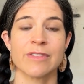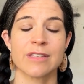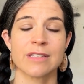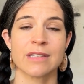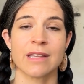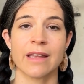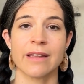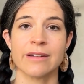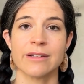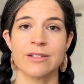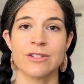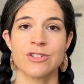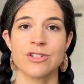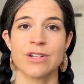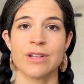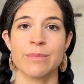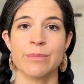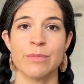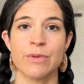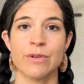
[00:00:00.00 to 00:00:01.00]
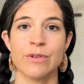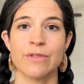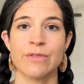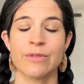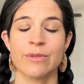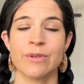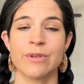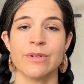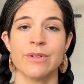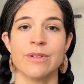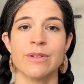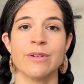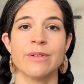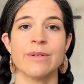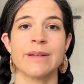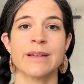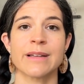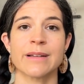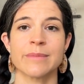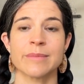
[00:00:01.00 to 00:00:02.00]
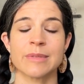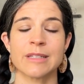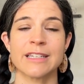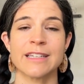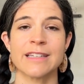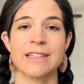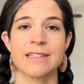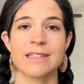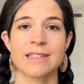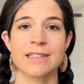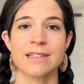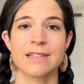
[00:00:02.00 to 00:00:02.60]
this energy move through you and complete.